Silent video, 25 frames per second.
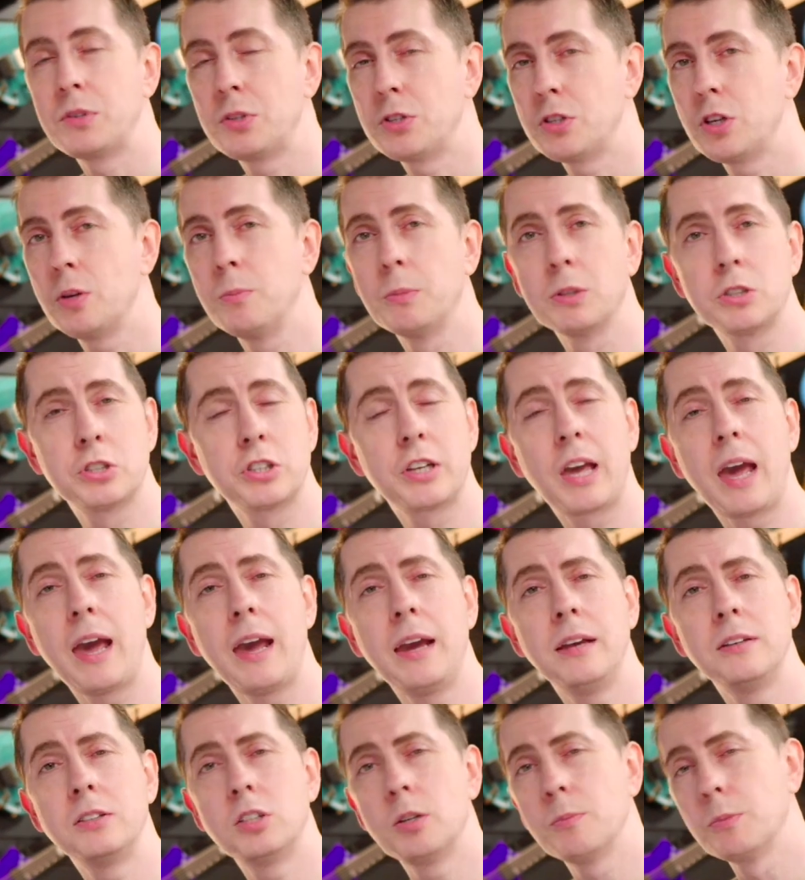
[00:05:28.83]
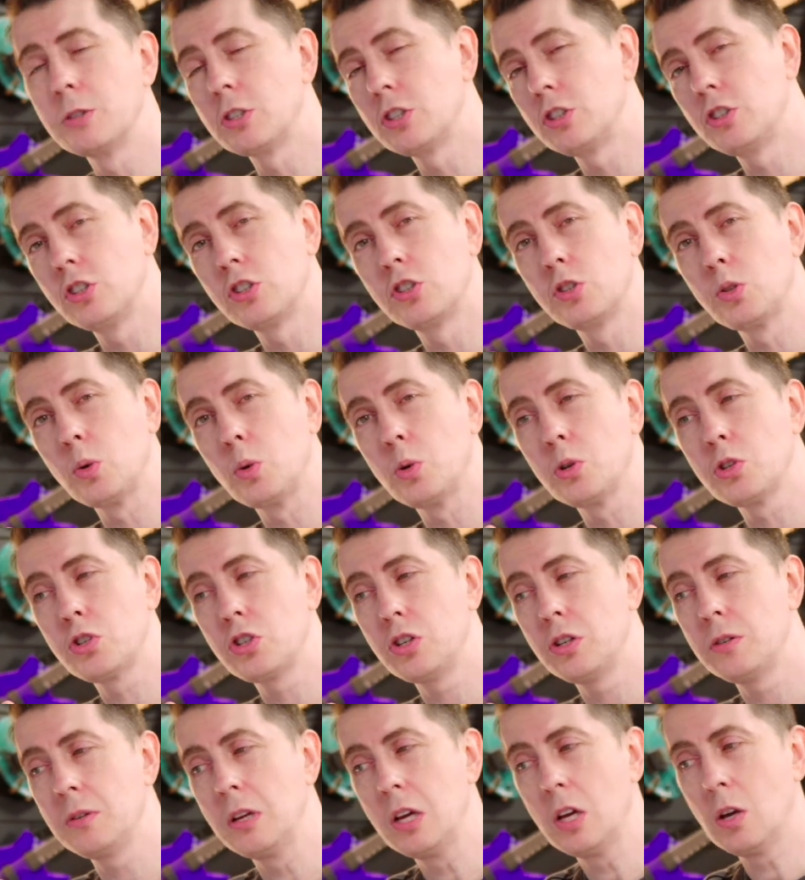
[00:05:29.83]
too much gain, too much
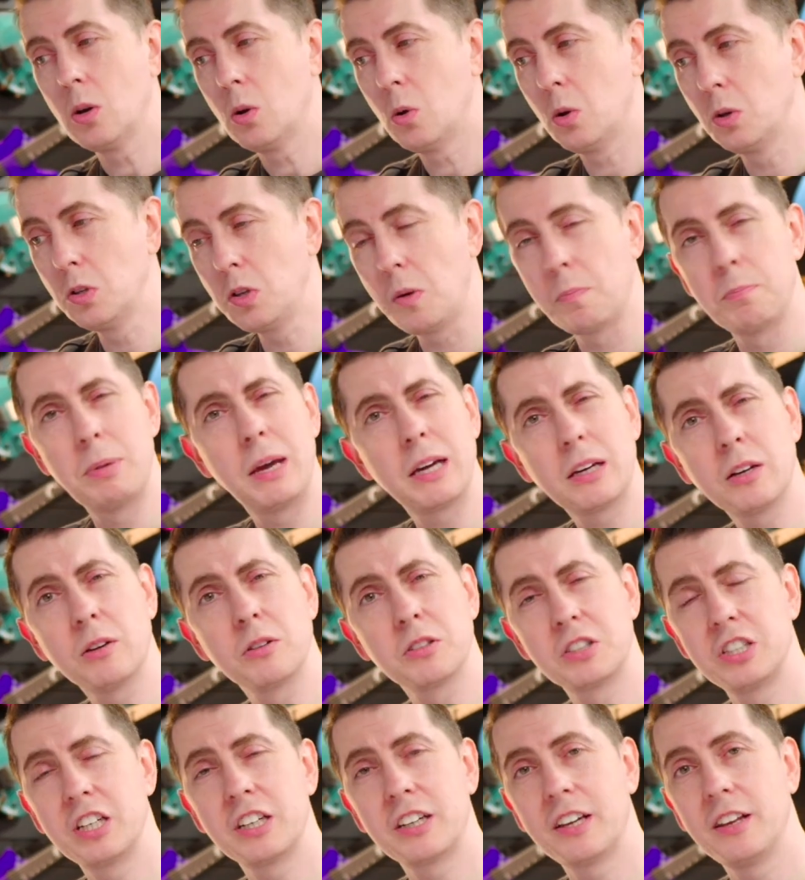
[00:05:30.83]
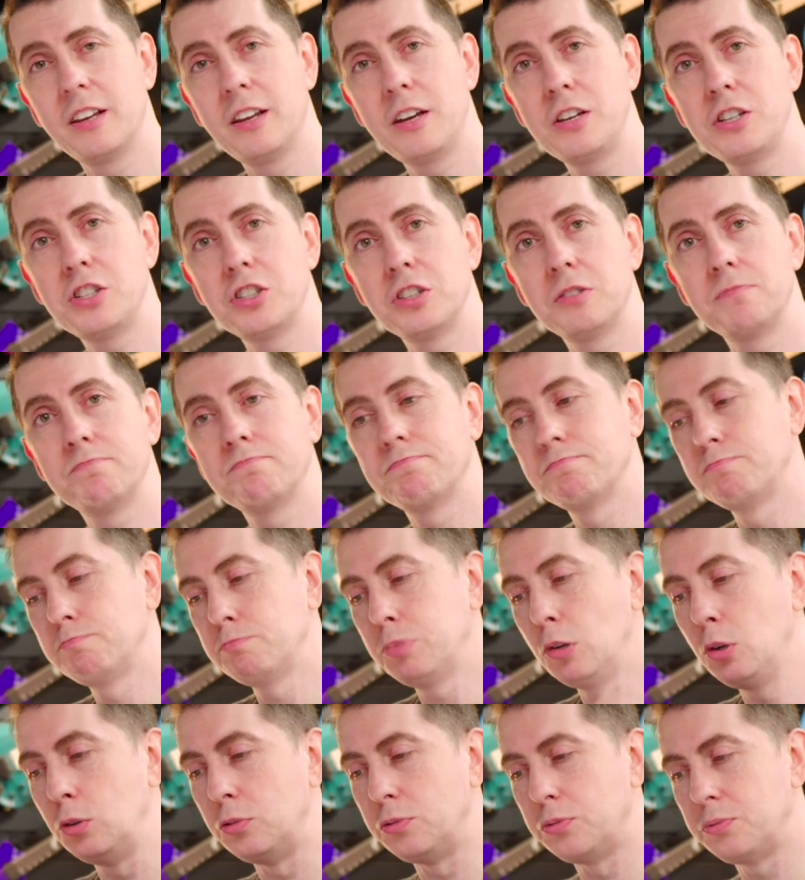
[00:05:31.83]
distortion, all your pick articulation,
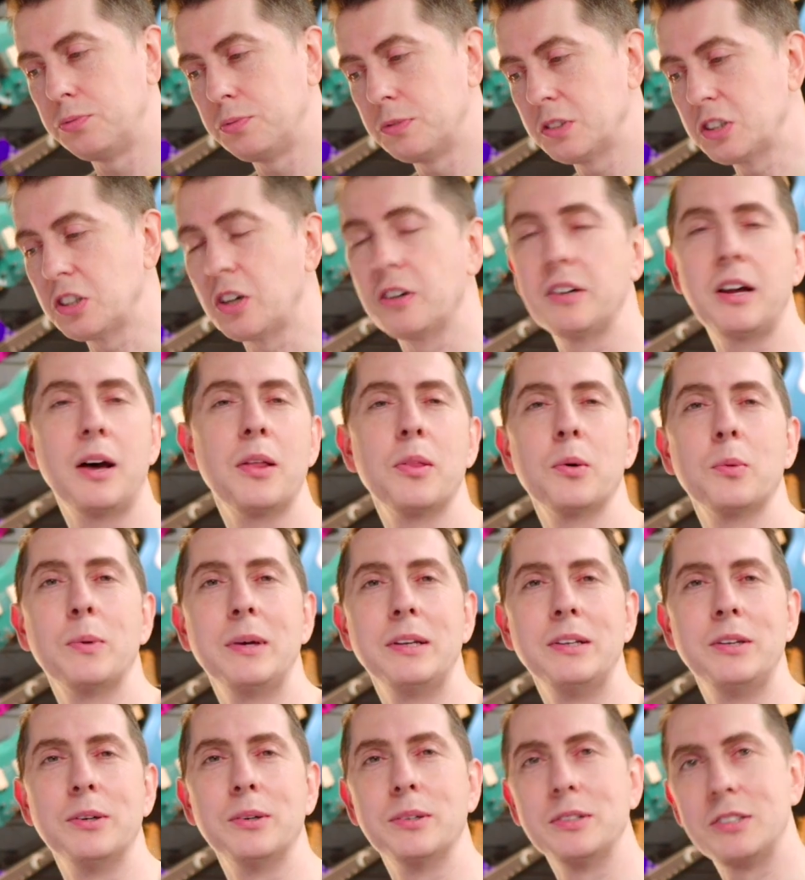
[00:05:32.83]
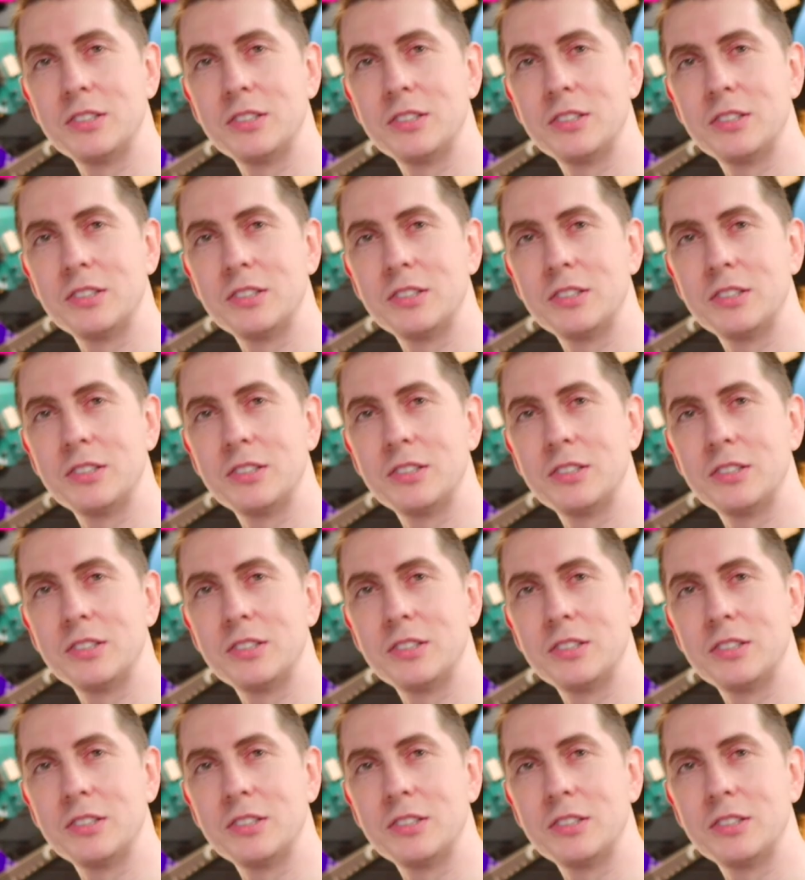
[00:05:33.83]
boof, it's gone out the window.